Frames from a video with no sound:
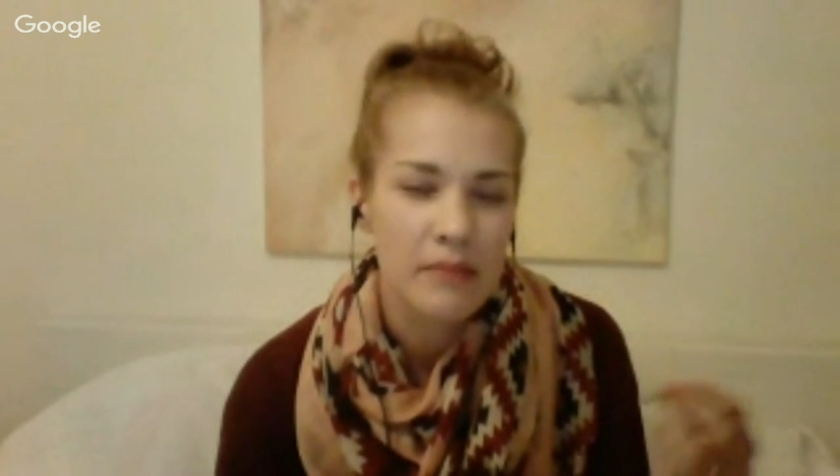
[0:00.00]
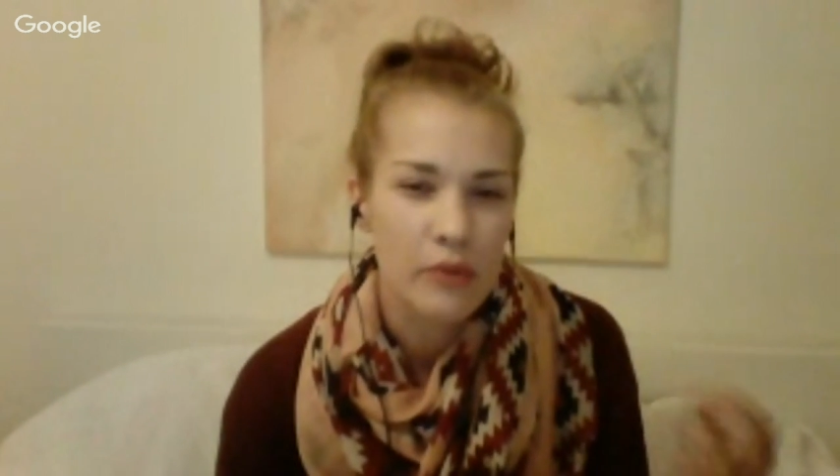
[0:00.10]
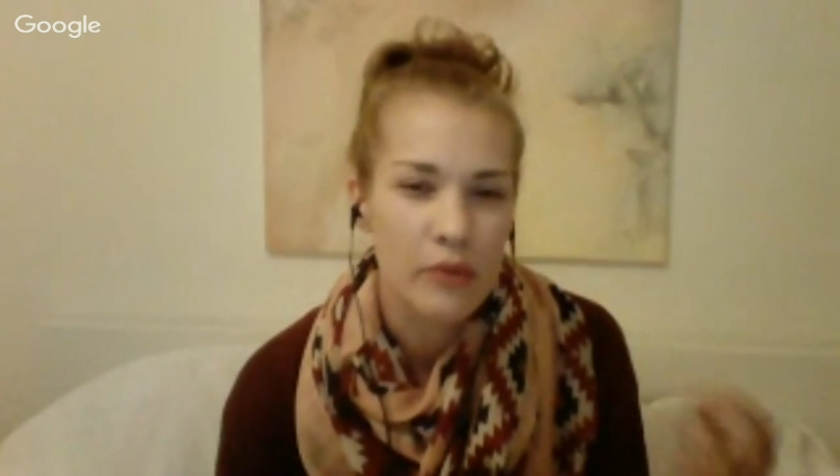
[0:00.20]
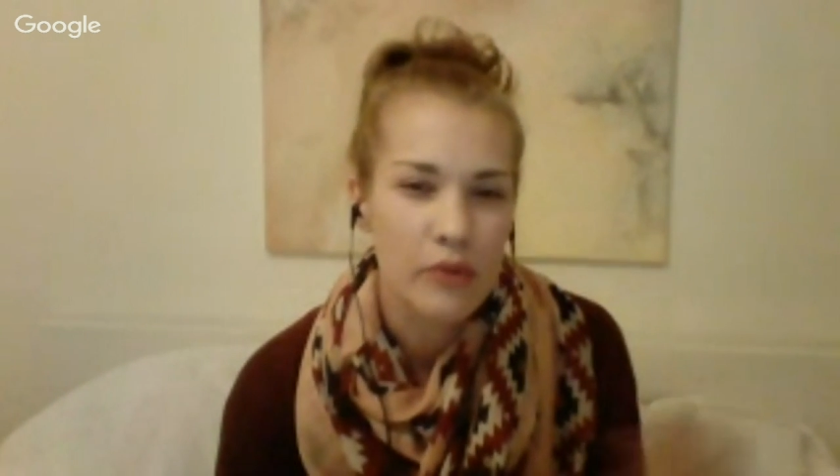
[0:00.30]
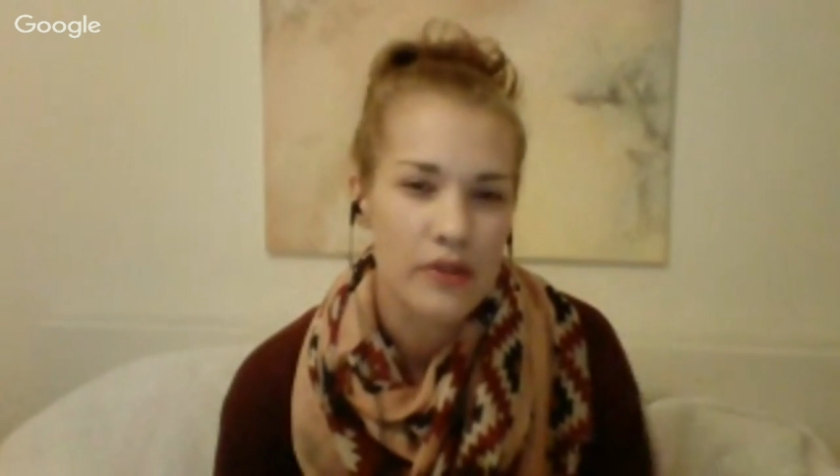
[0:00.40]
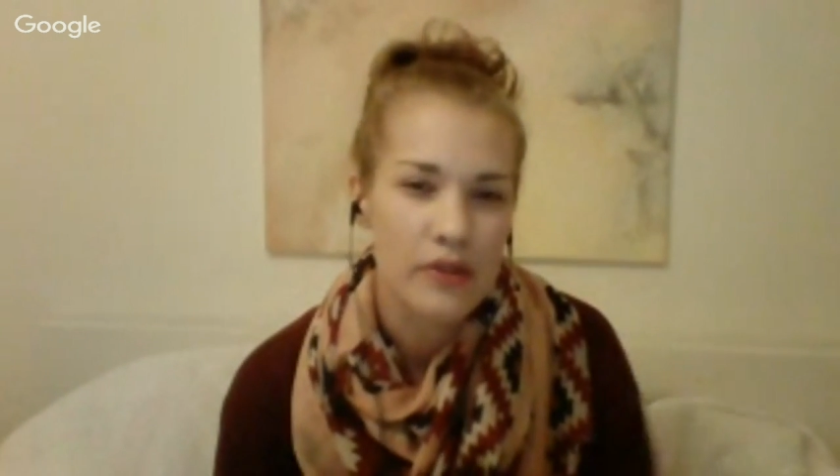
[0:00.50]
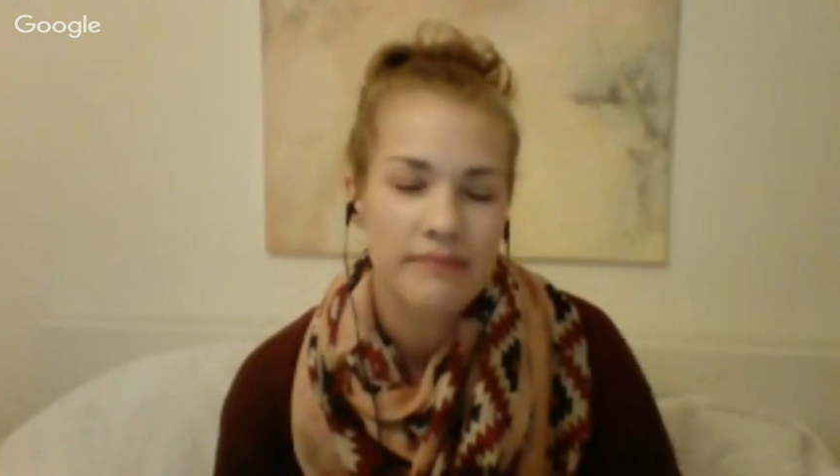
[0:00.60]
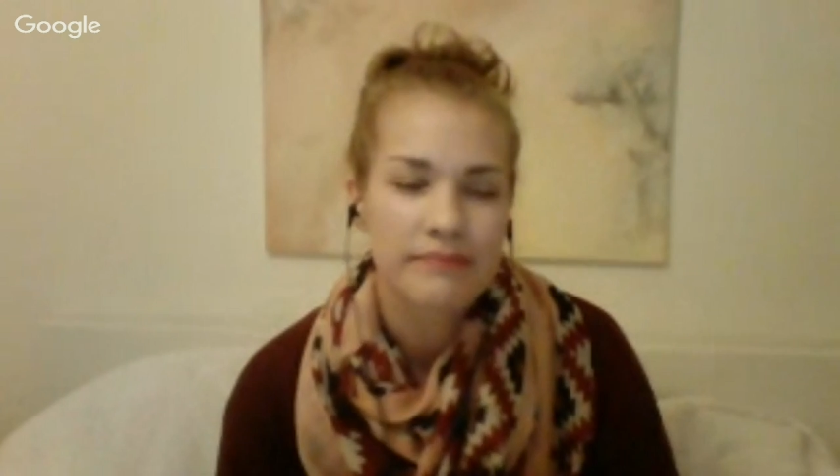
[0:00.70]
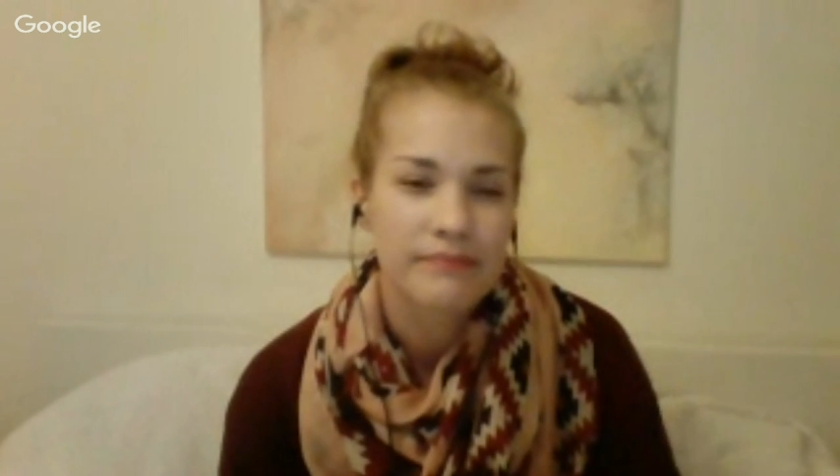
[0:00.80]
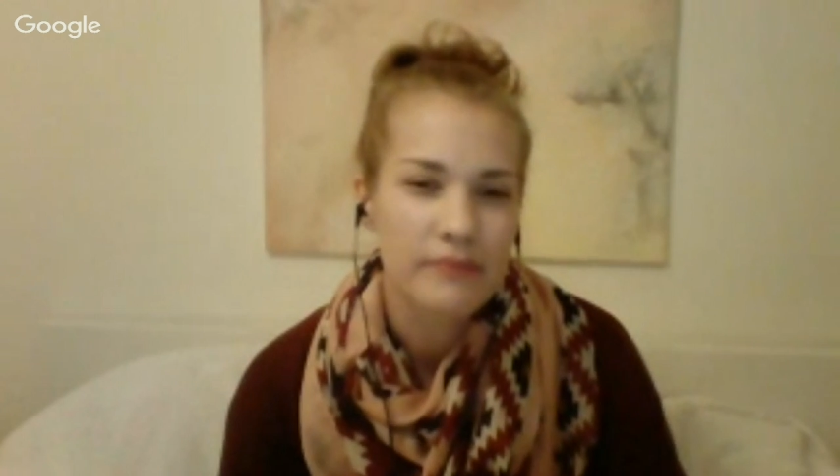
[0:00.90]
books
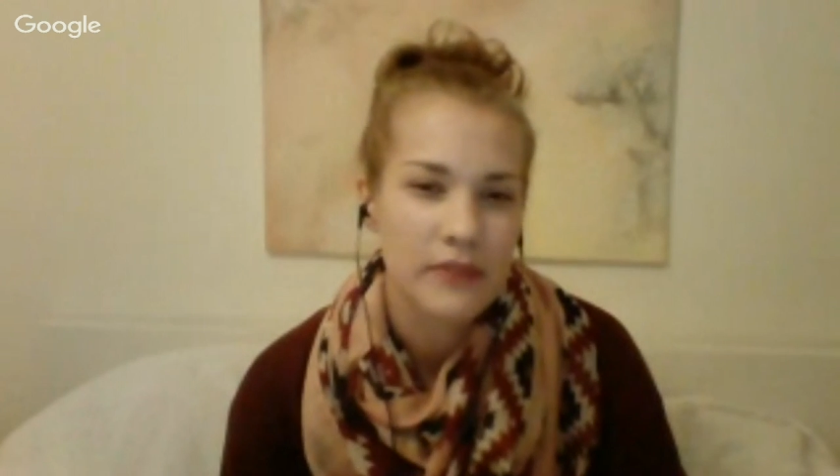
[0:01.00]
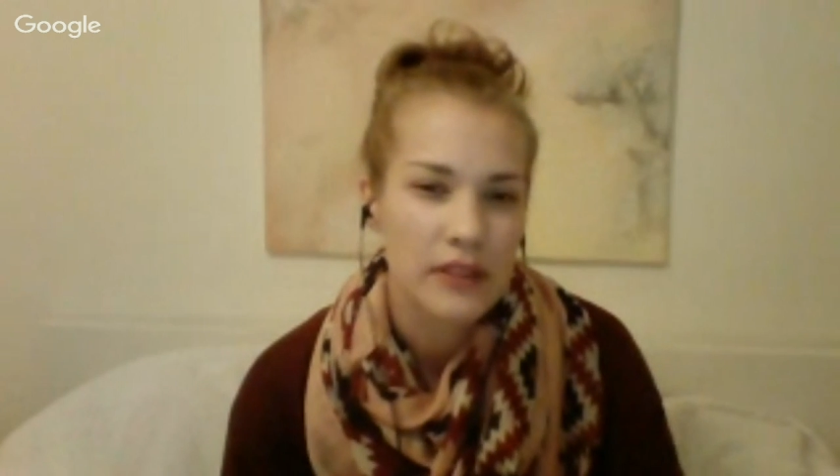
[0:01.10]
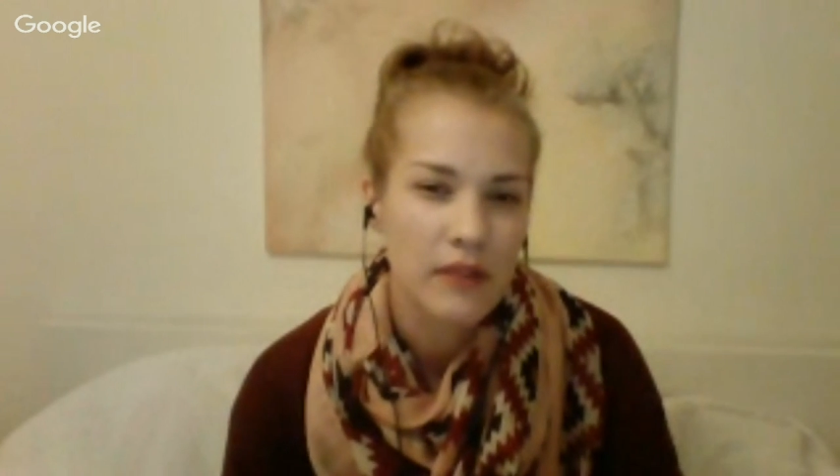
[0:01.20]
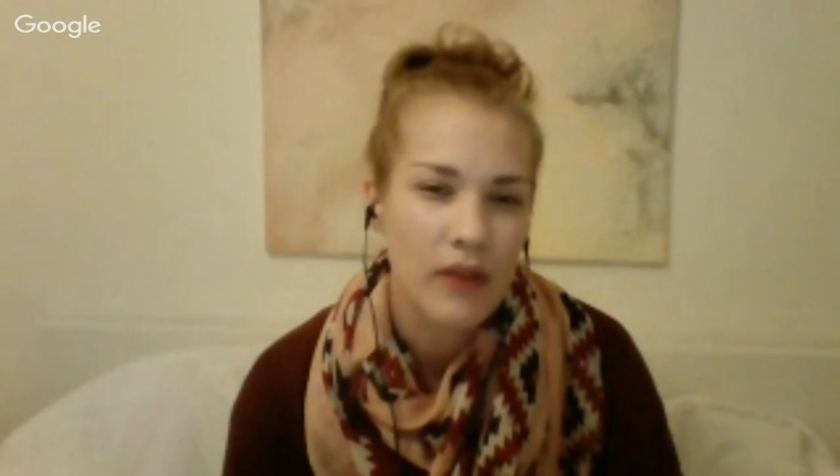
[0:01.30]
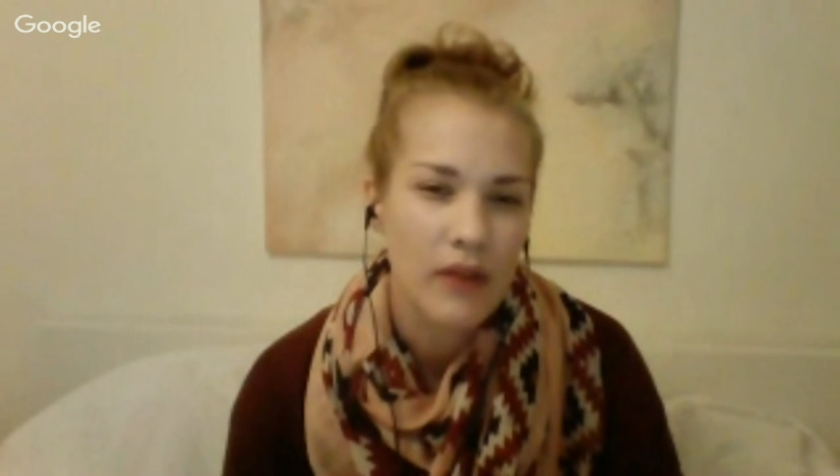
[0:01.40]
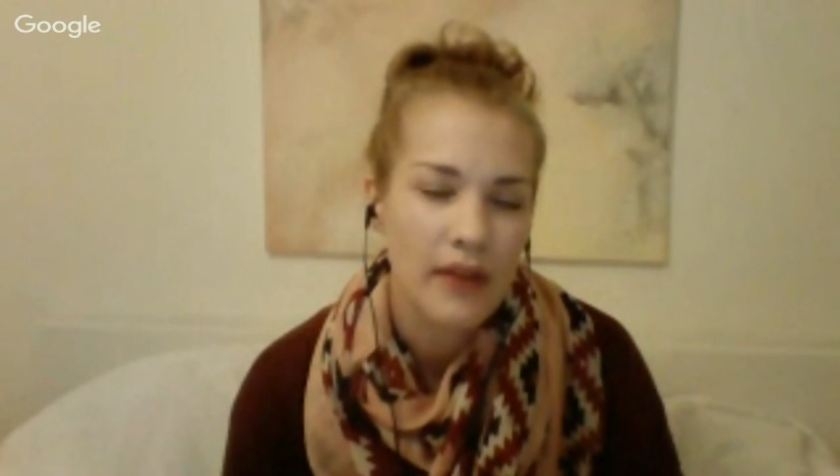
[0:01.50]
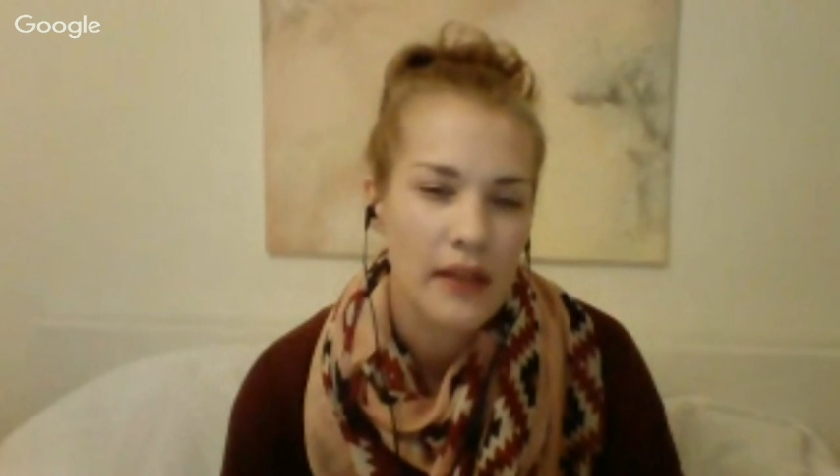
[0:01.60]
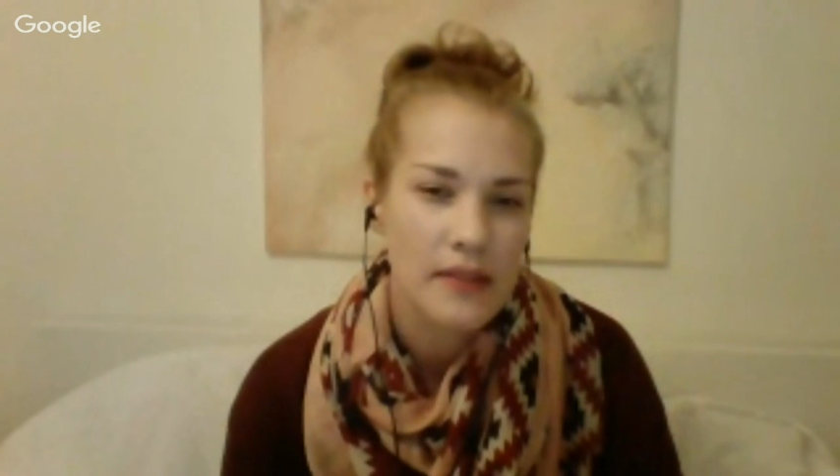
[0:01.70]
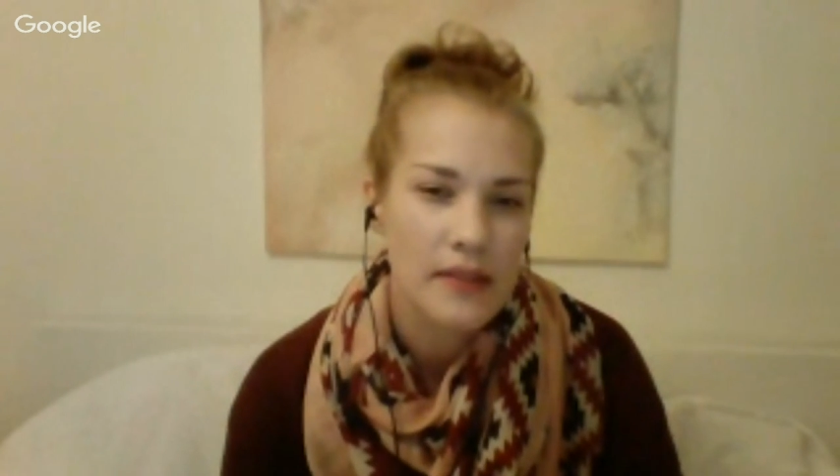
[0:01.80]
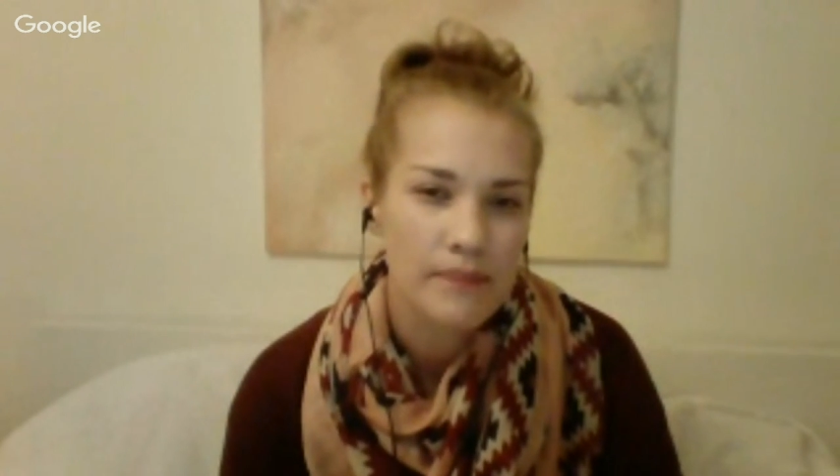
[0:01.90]
and stuff like
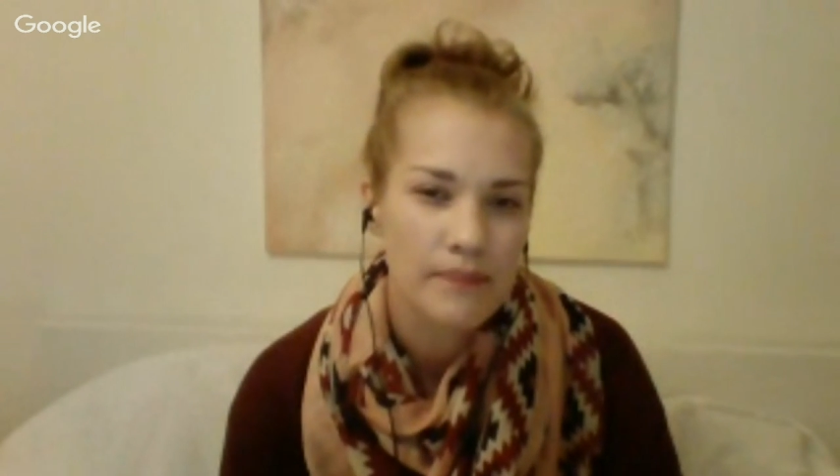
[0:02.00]
that.